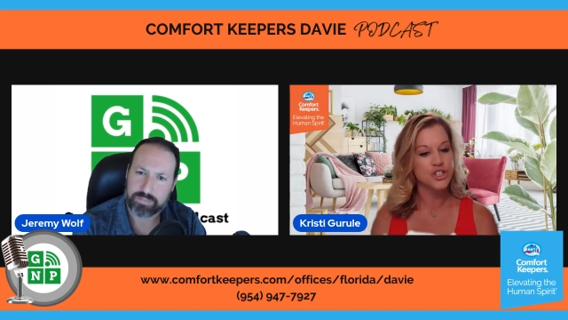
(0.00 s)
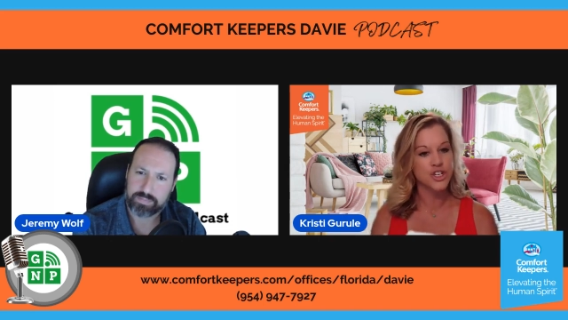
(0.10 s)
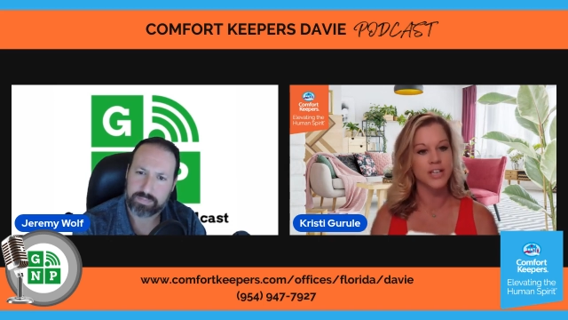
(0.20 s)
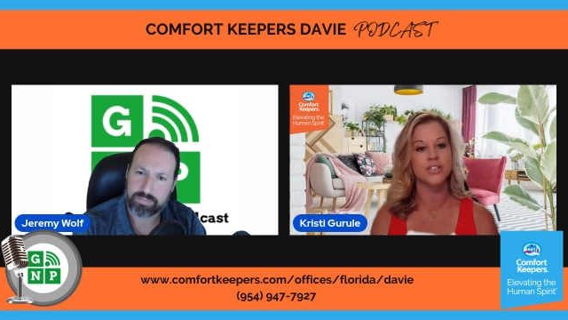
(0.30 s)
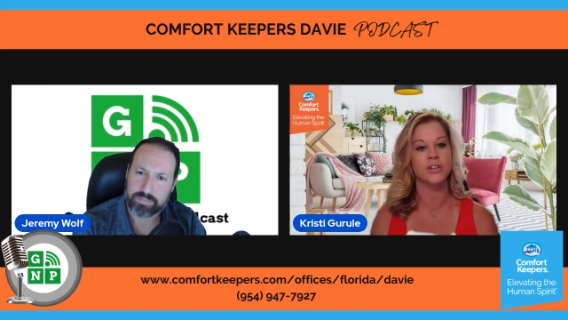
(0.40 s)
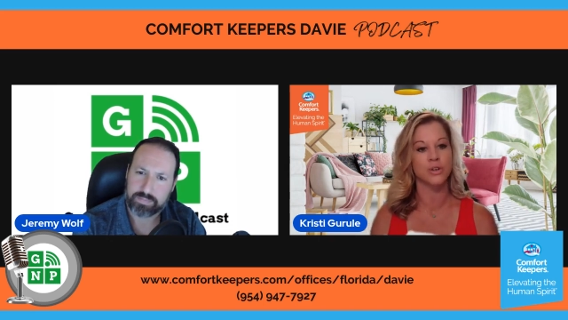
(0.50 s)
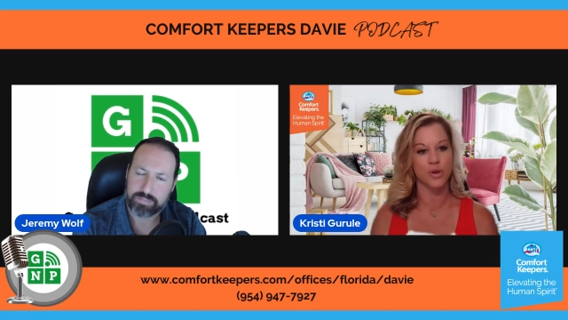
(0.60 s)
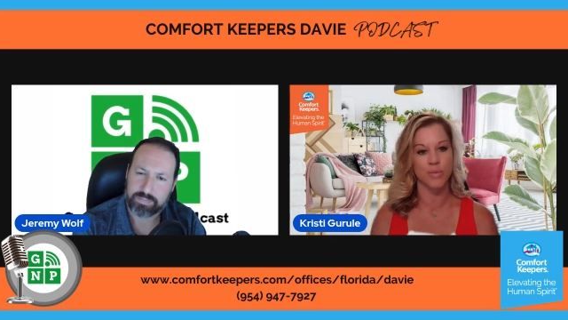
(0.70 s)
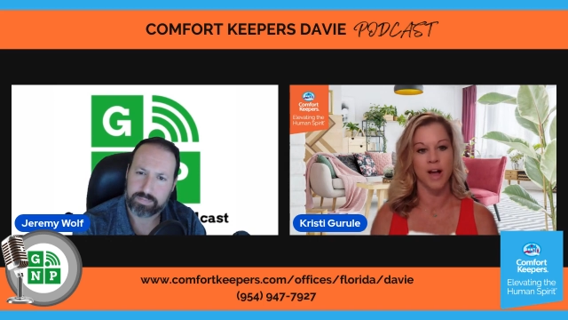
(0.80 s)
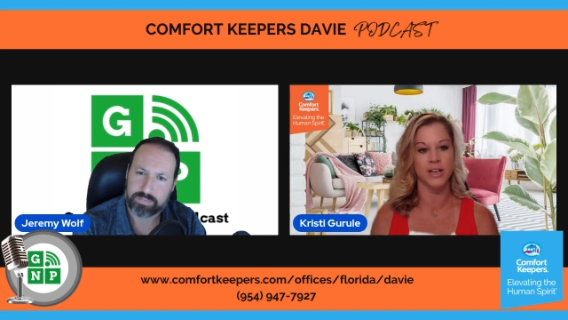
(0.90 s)
Speaker 1: gentle
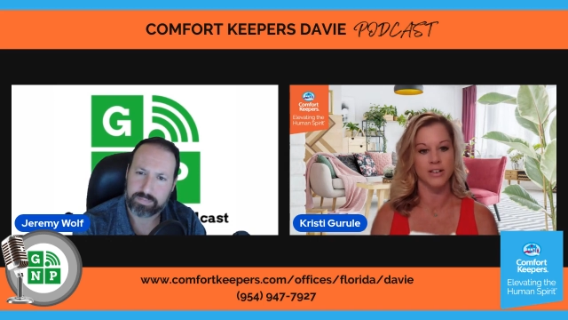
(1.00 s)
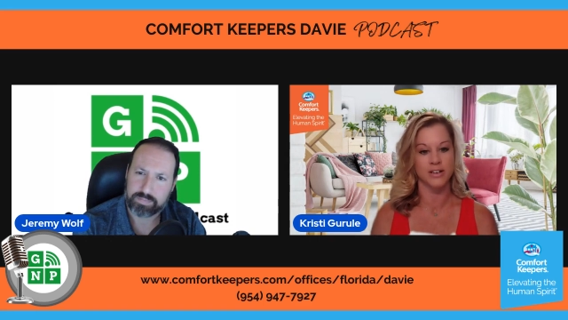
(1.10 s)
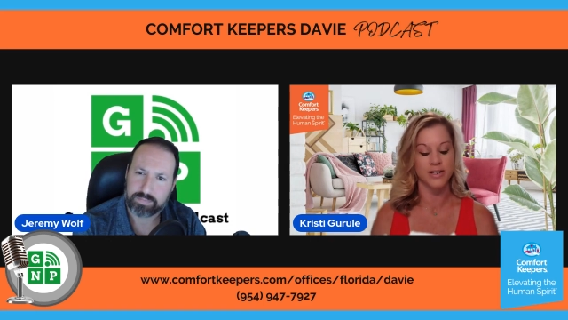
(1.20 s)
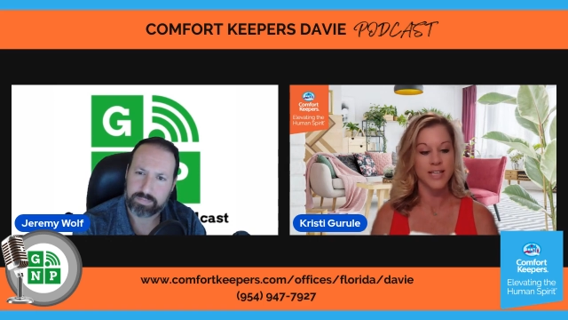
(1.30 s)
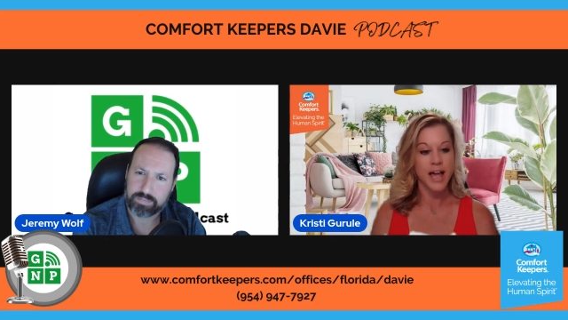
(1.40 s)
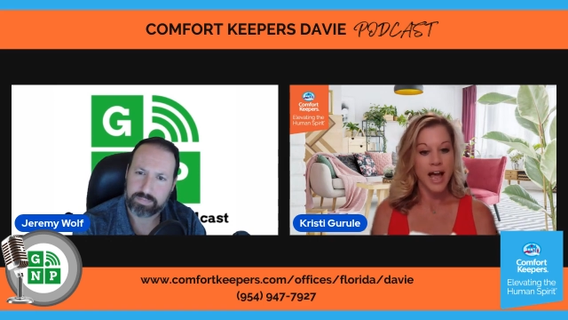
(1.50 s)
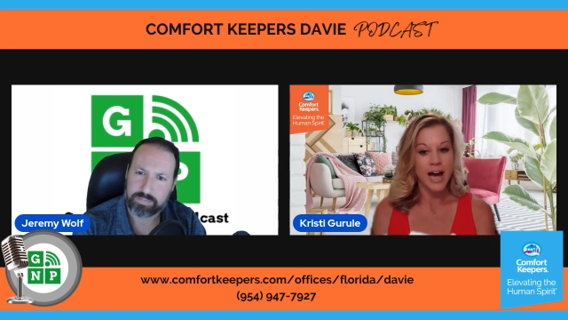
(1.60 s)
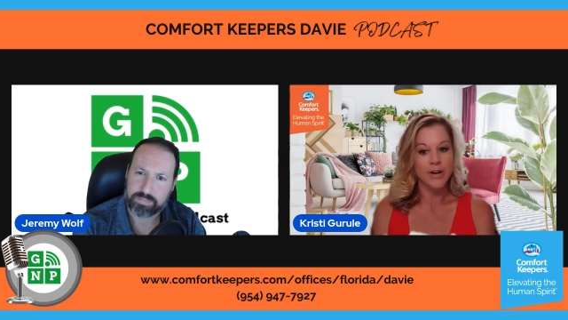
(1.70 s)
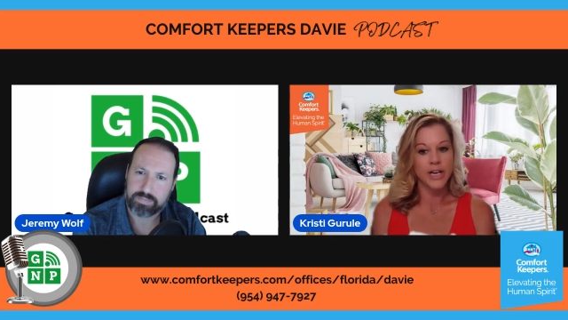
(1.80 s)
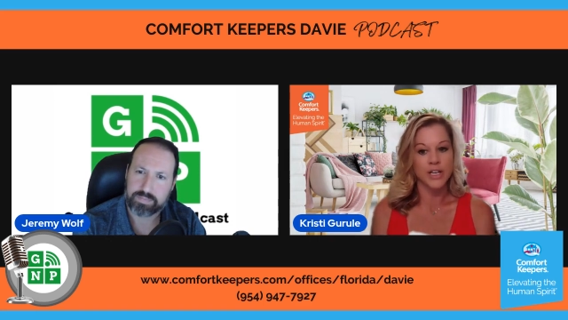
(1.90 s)
reminders
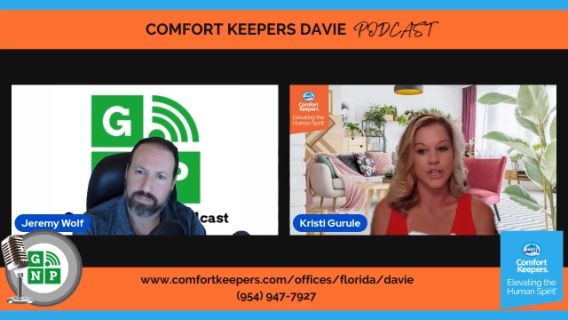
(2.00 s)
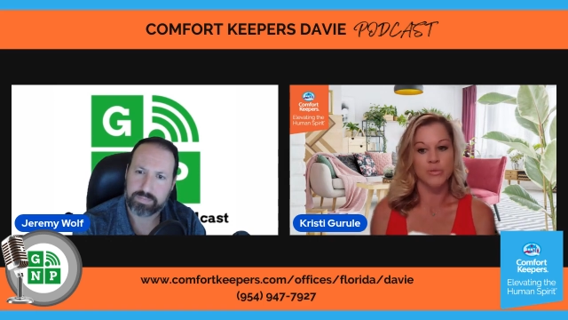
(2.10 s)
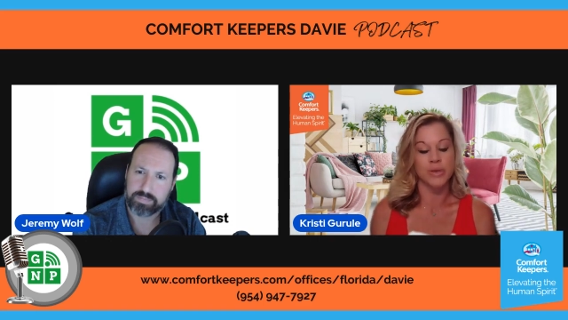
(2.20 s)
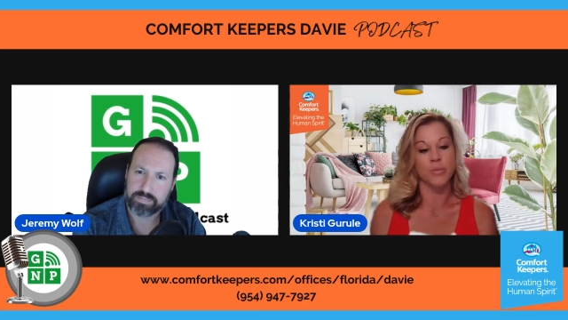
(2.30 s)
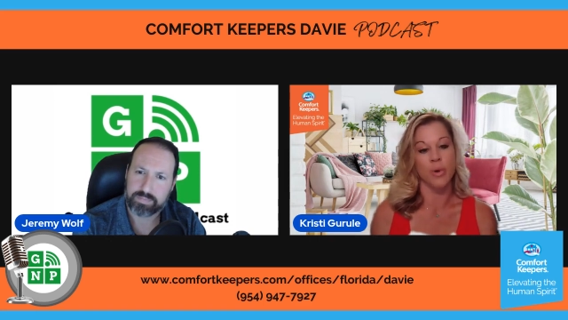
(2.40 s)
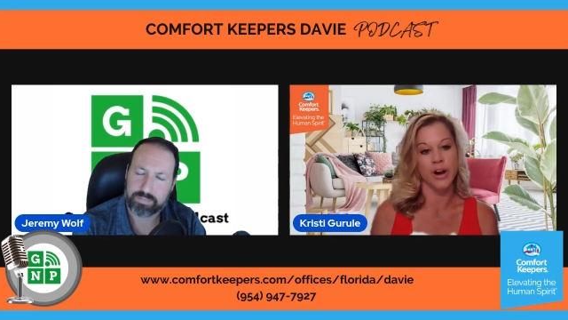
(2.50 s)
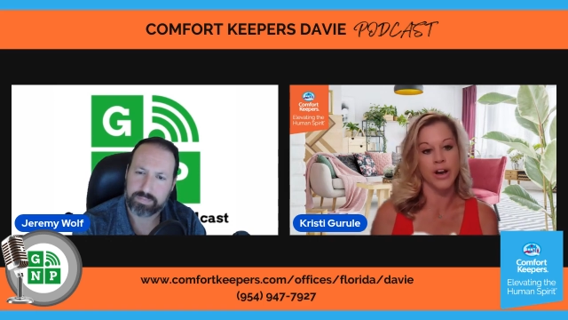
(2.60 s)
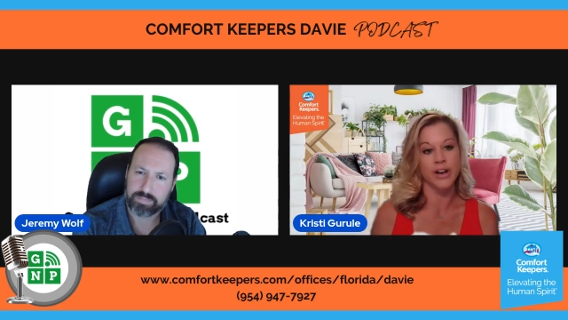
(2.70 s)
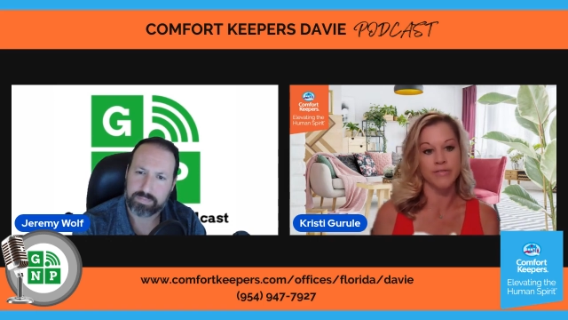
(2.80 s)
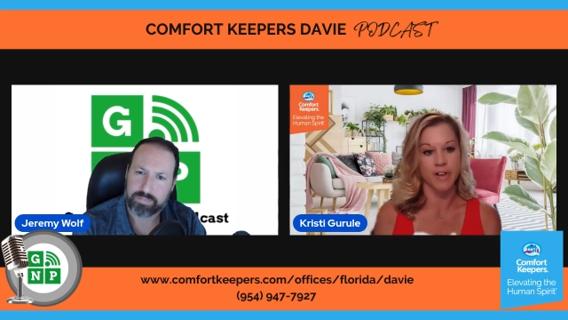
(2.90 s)
how can you be more
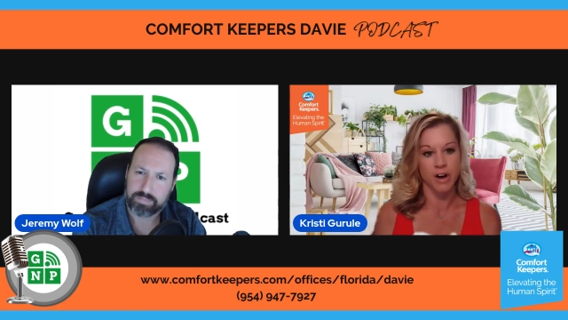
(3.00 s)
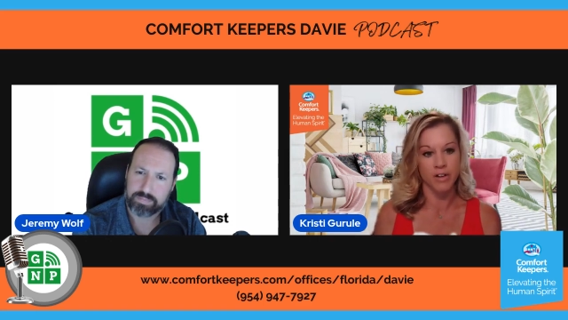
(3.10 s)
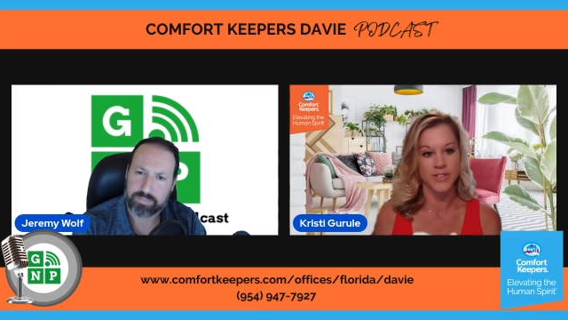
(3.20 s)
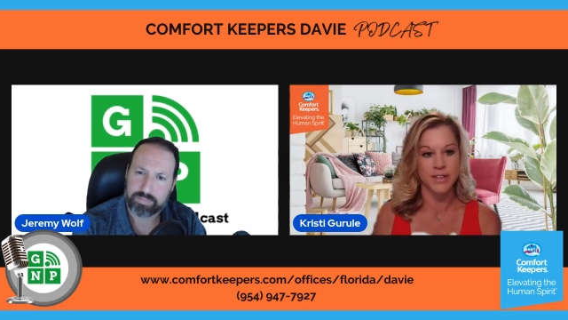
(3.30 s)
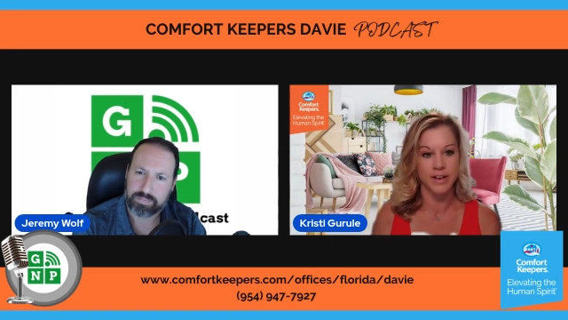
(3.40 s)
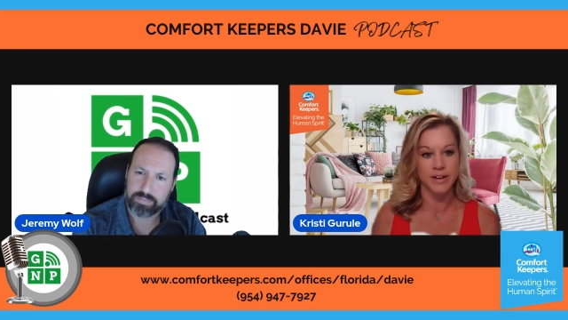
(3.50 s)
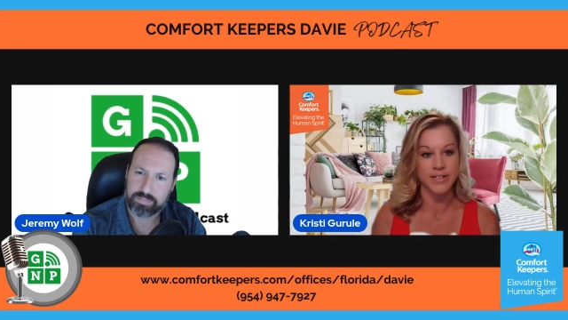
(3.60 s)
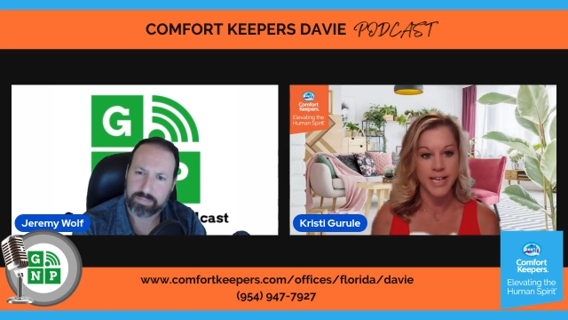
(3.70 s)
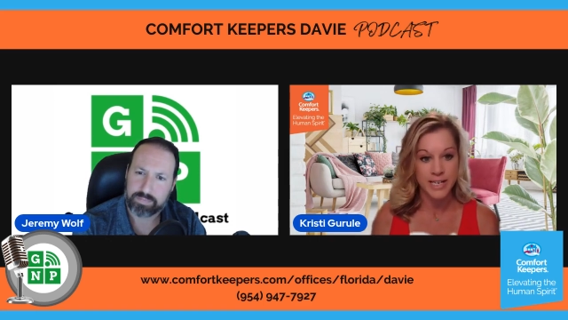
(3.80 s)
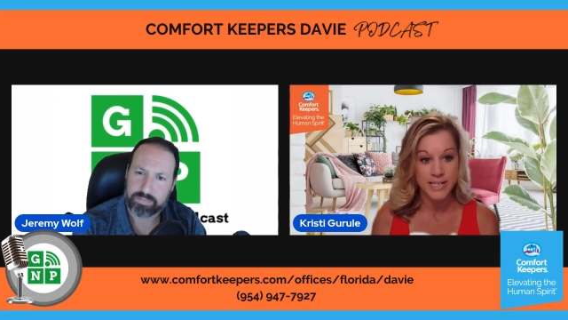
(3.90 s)
involved in their
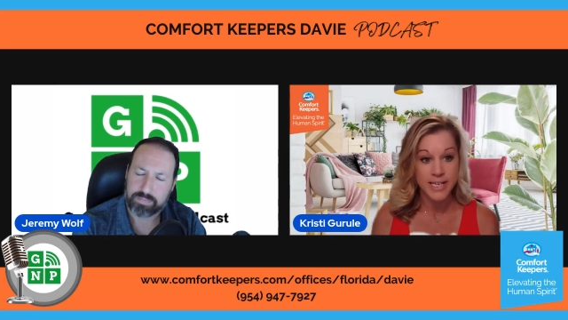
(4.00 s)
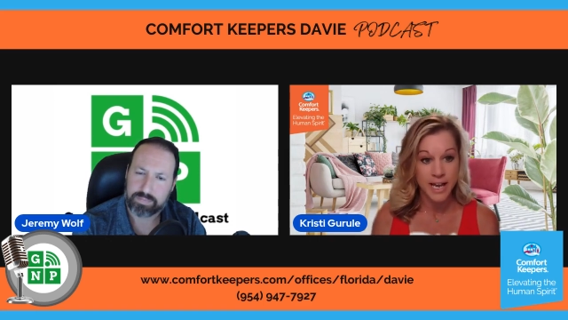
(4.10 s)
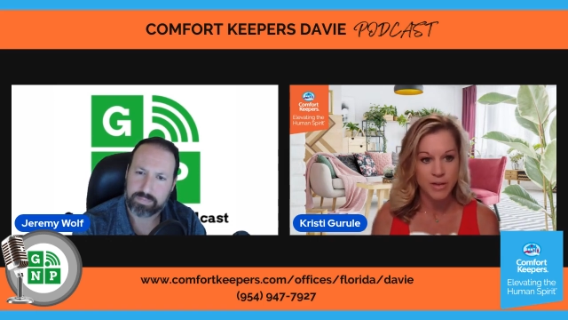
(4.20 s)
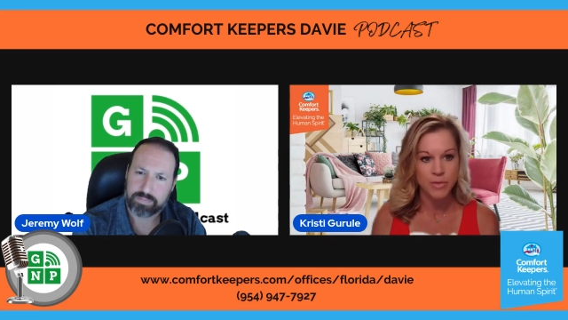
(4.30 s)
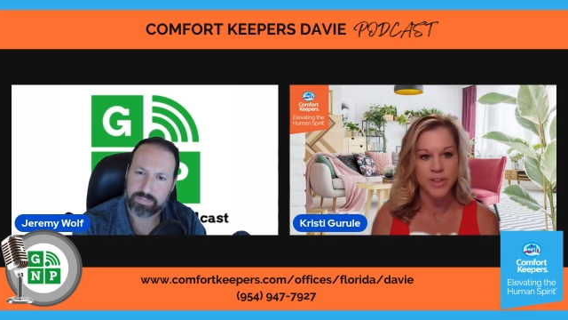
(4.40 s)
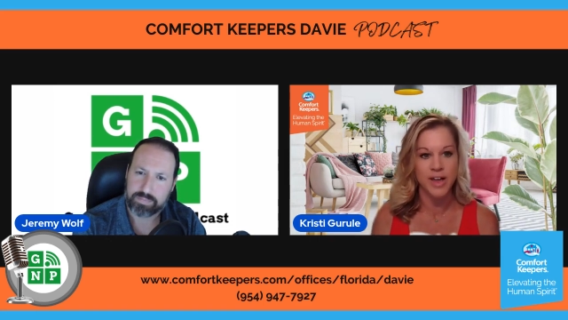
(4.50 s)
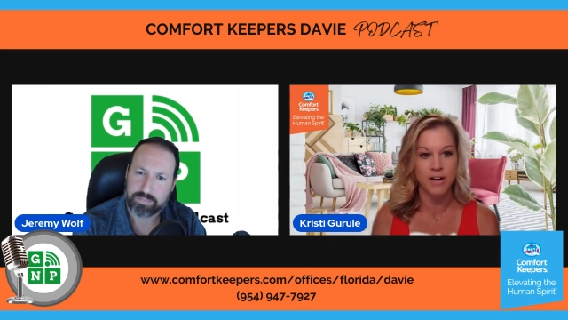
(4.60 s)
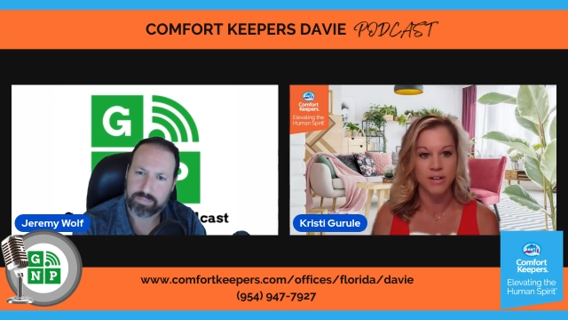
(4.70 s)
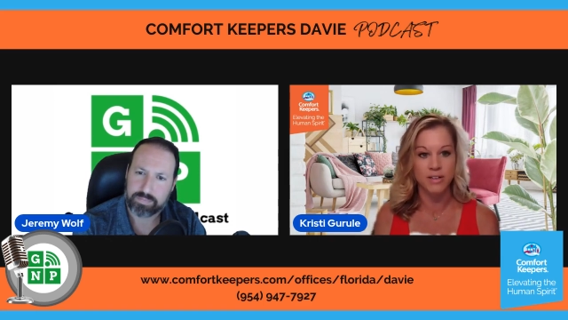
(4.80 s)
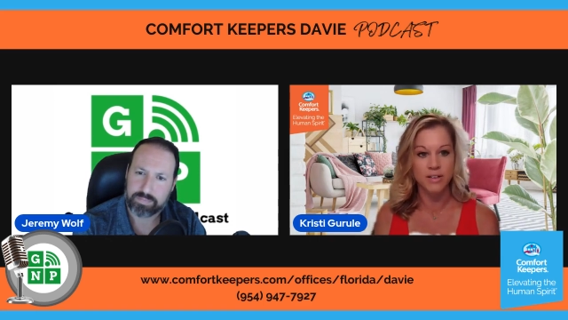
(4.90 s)
day to day
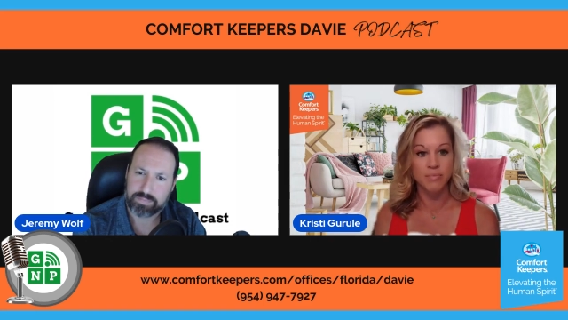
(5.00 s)
without